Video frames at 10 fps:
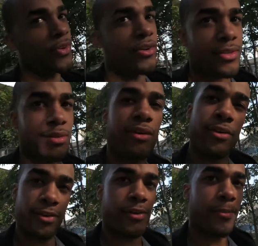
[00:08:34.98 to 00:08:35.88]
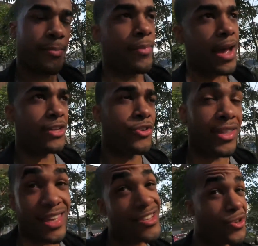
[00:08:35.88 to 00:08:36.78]
first, go home,
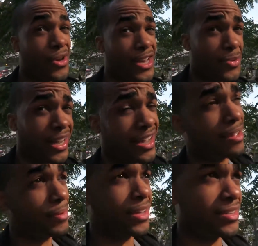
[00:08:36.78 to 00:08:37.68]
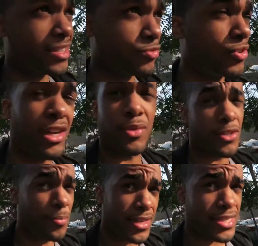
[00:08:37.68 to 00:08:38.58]
hydrate, then show you guys what I got because there really
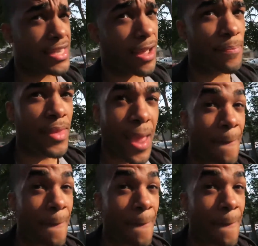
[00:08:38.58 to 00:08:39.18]
was no place to stop.